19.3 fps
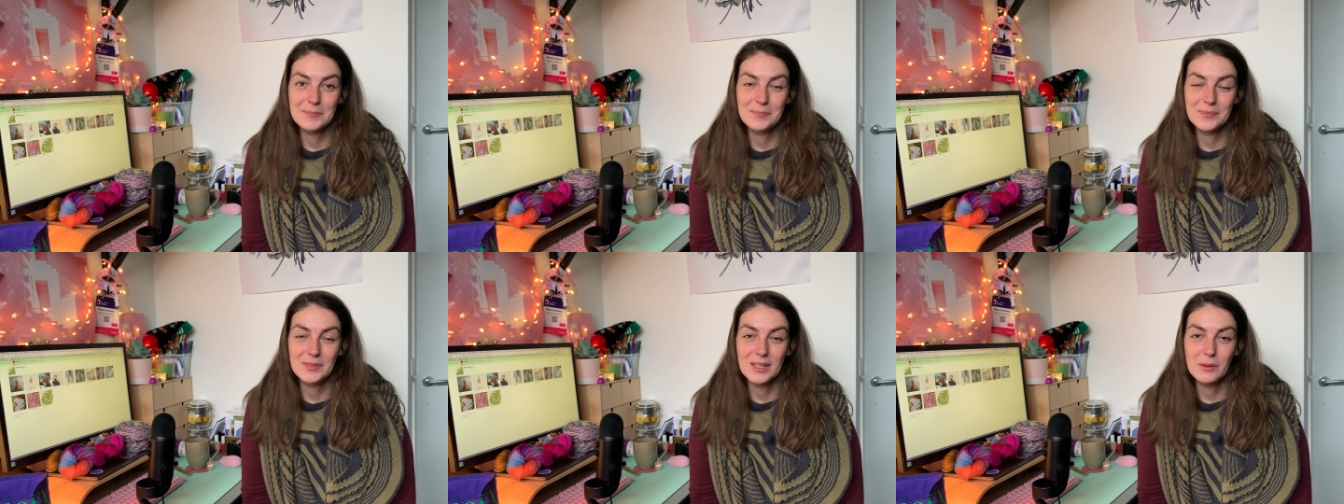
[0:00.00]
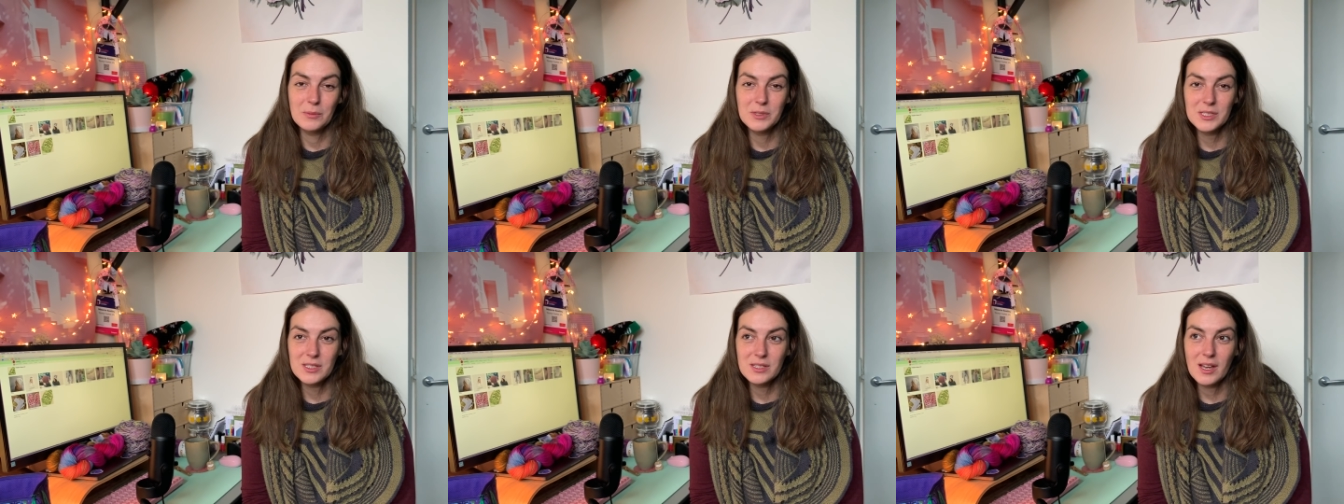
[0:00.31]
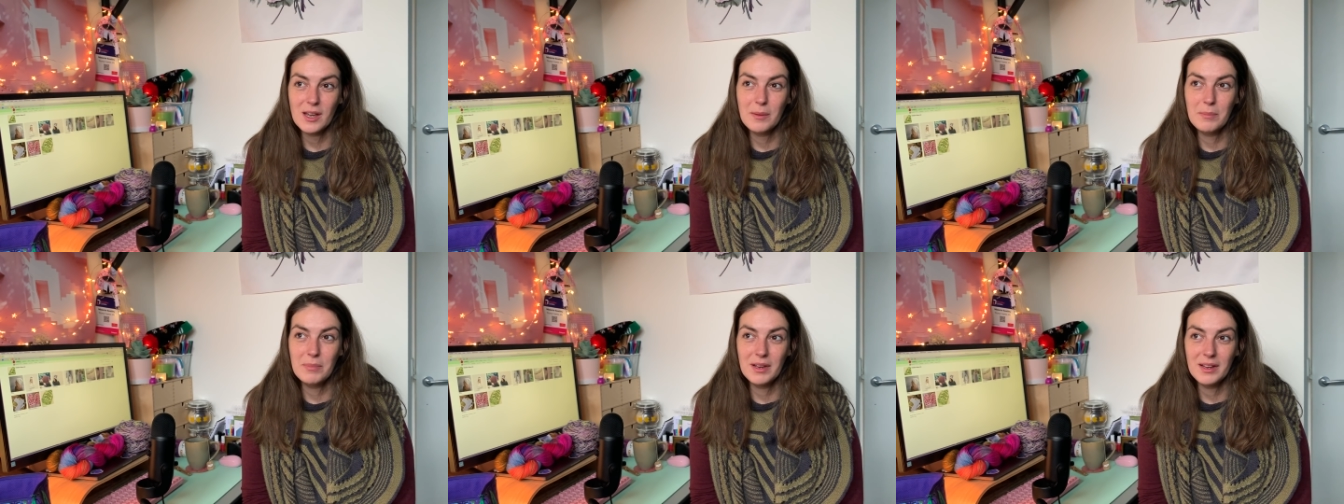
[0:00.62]
it was
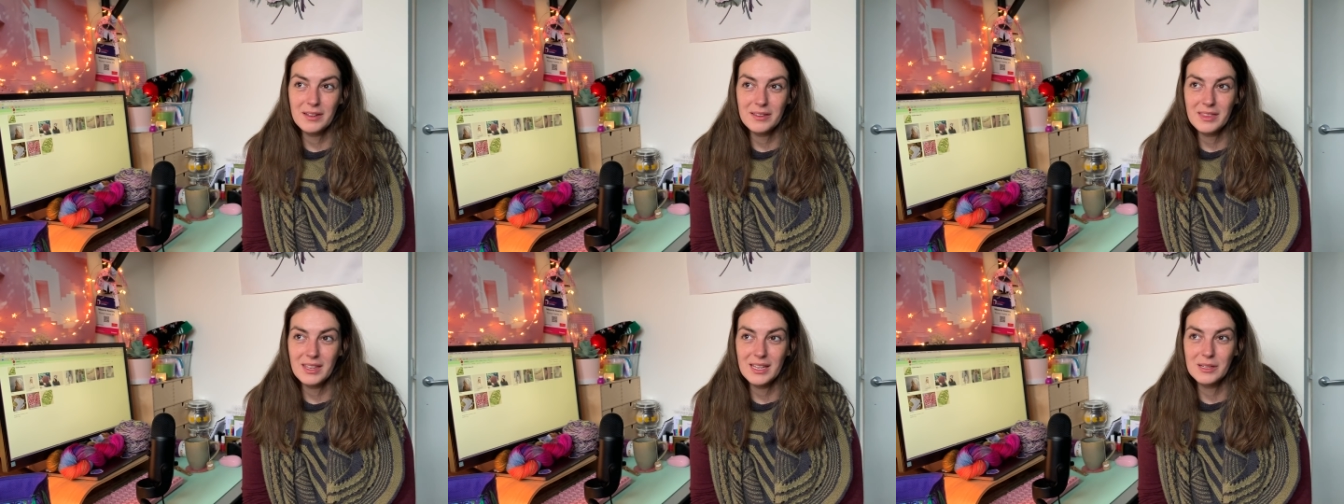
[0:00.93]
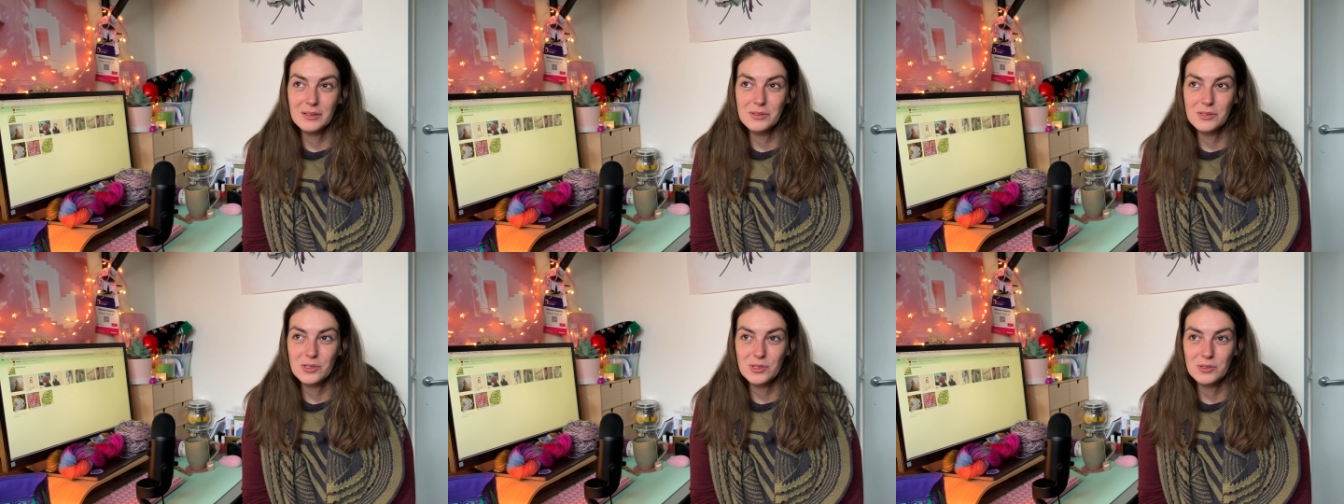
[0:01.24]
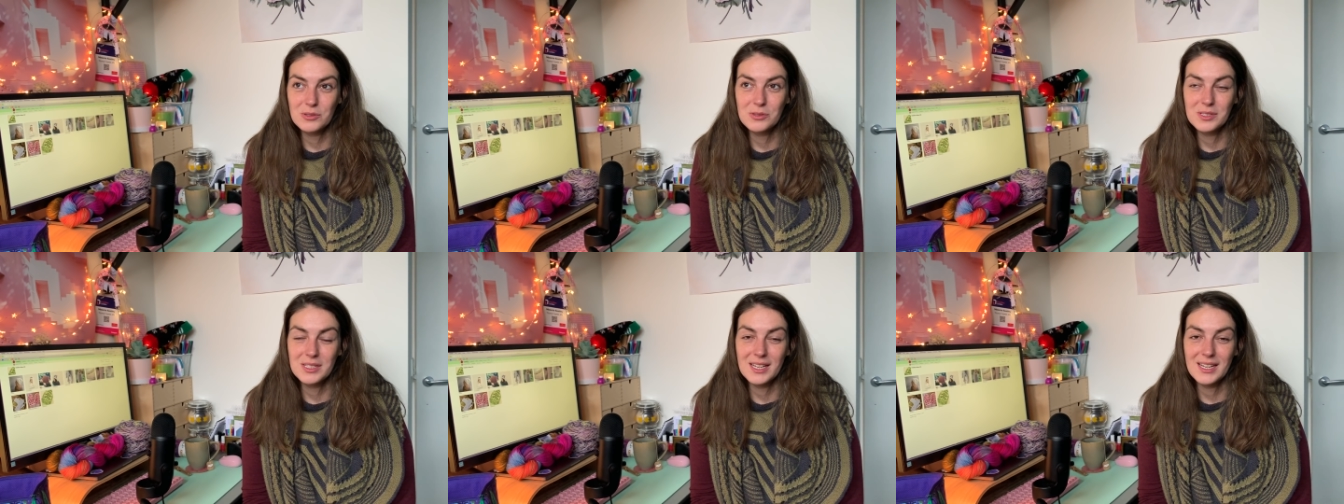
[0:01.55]
her birthday on
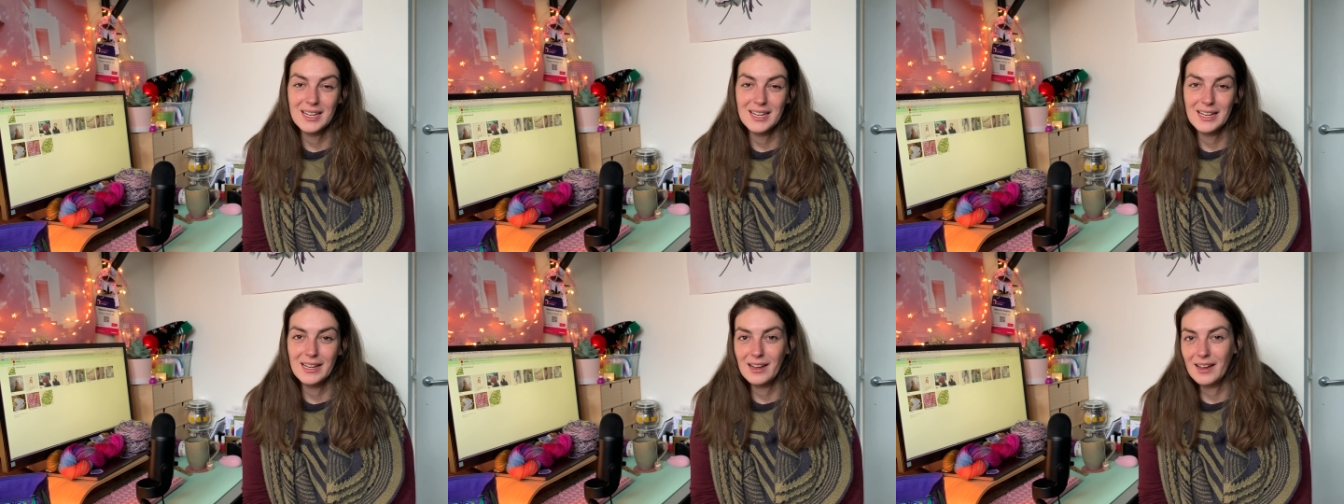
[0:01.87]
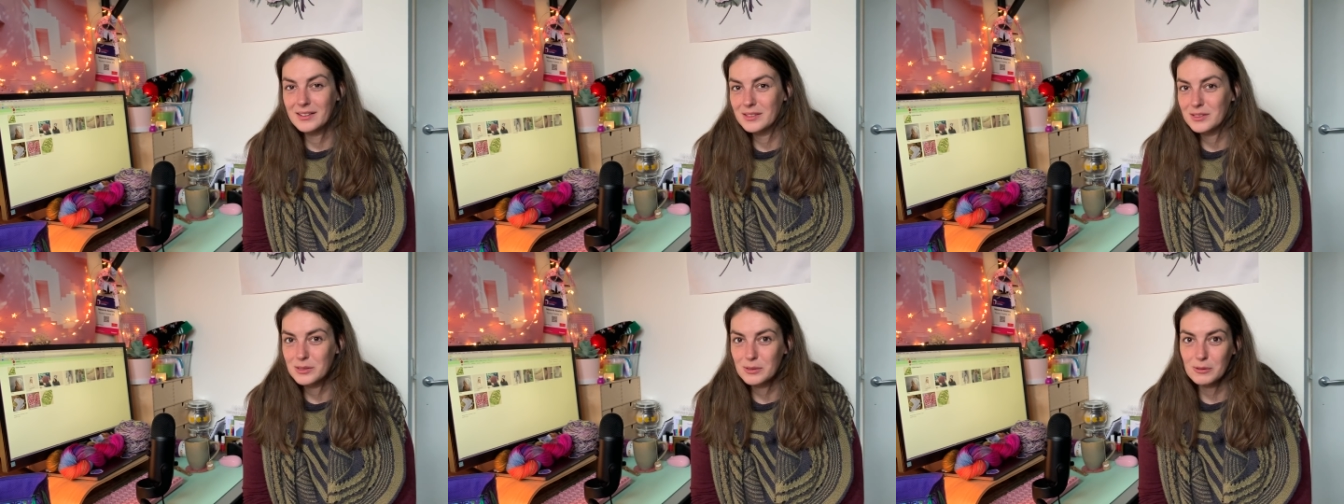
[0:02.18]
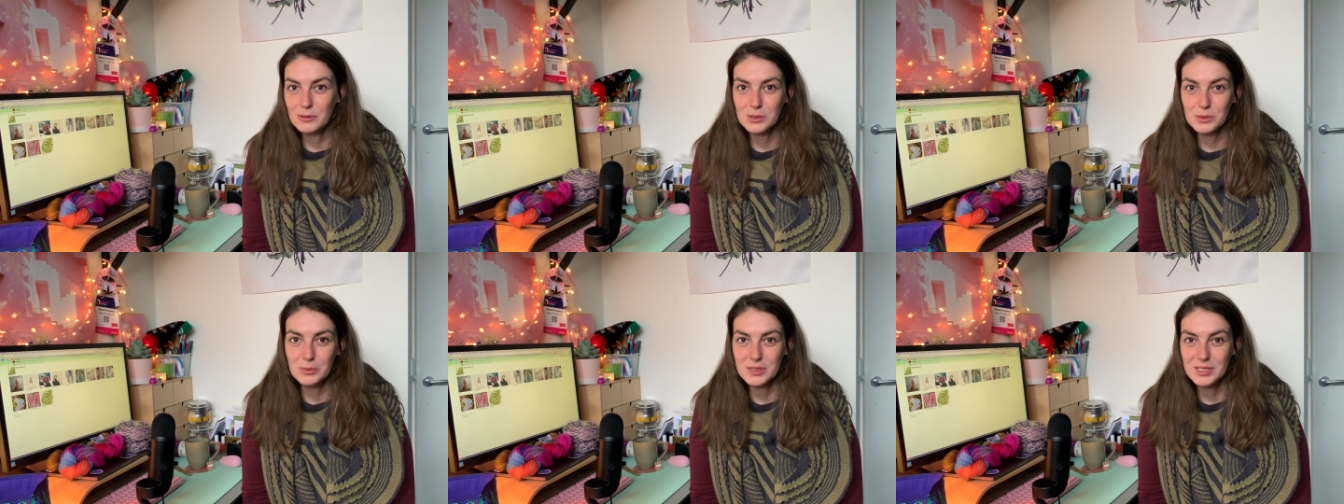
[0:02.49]
Tuesday and the
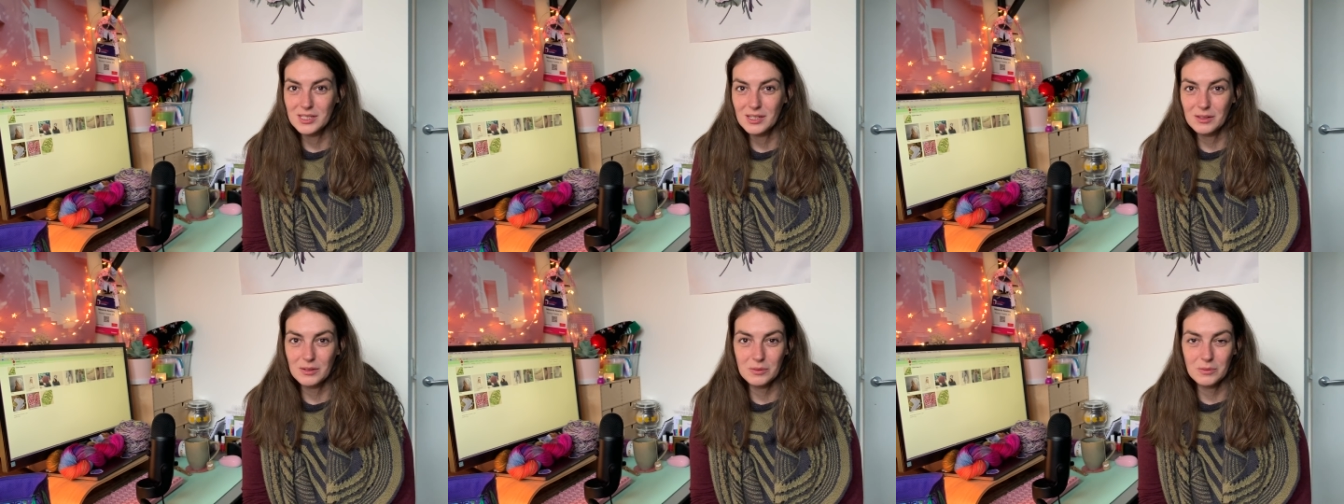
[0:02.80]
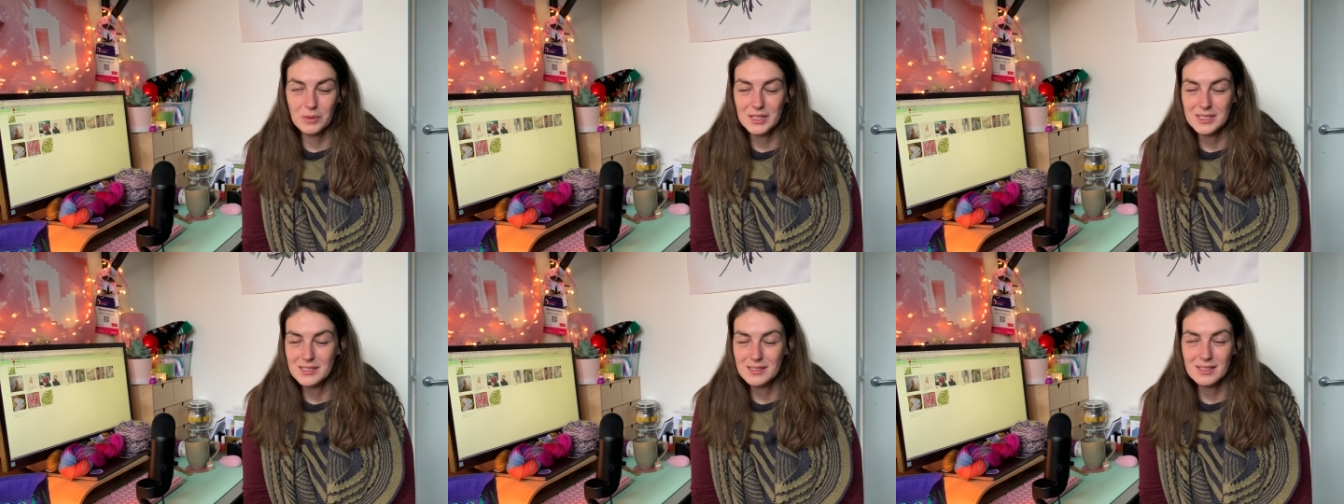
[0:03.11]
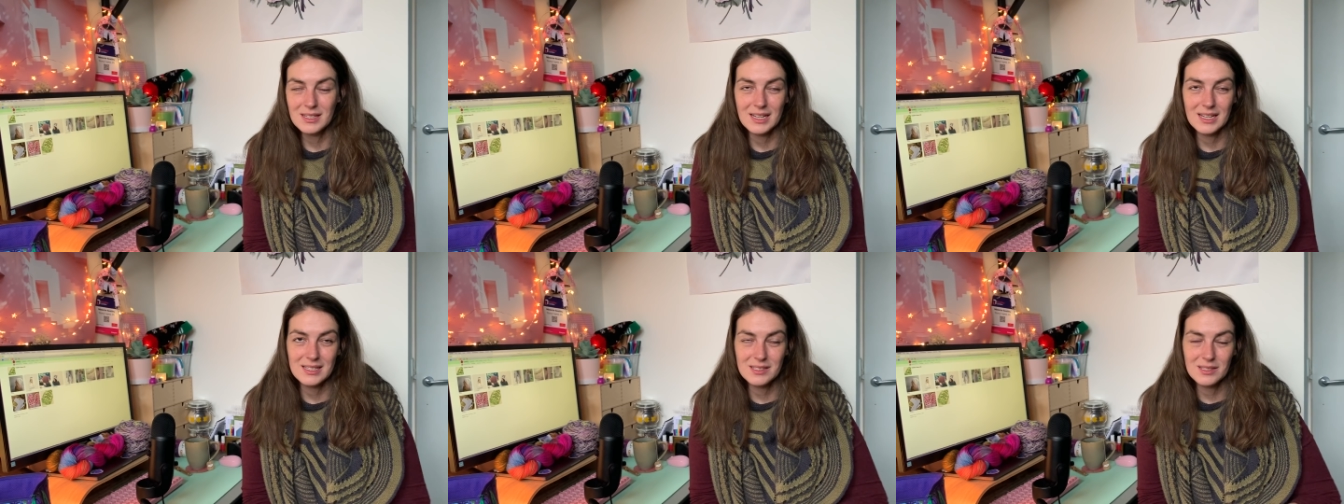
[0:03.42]
socks were done on Wednesday,